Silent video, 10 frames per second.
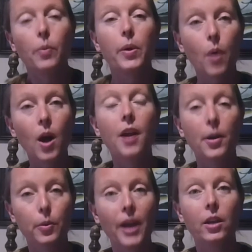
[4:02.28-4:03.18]
what we want
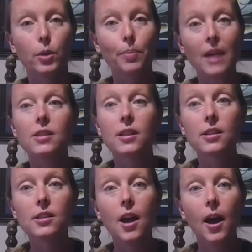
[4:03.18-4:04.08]
on a regular
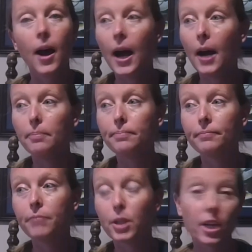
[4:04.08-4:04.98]
basis?
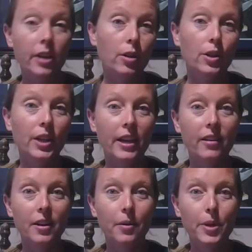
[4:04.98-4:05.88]
Particularly,
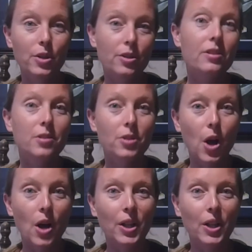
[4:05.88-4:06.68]
we just saw a